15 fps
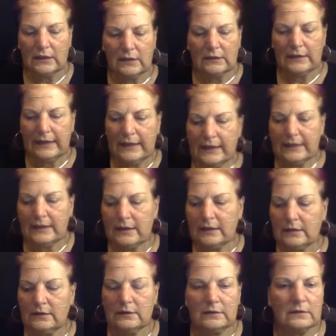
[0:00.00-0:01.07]
Like,
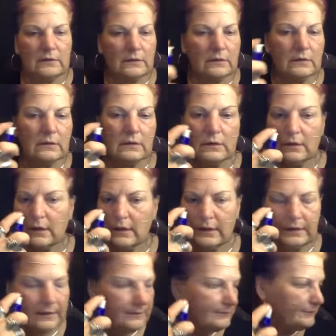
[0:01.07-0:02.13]

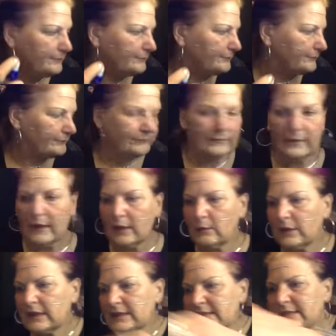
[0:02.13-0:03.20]
I
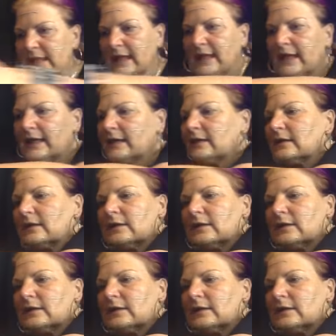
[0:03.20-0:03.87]
want to say